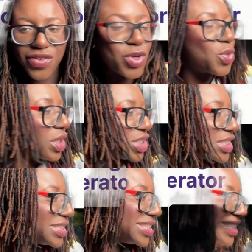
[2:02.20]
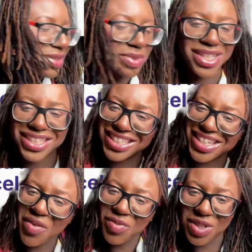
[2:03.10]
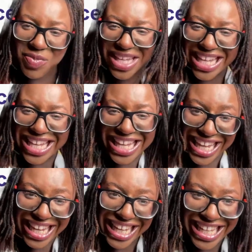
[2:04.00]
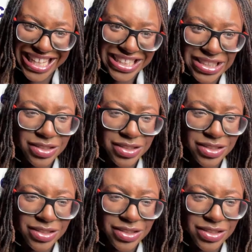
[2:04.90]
who's watching, and then I'm going to start. I'm going to begin.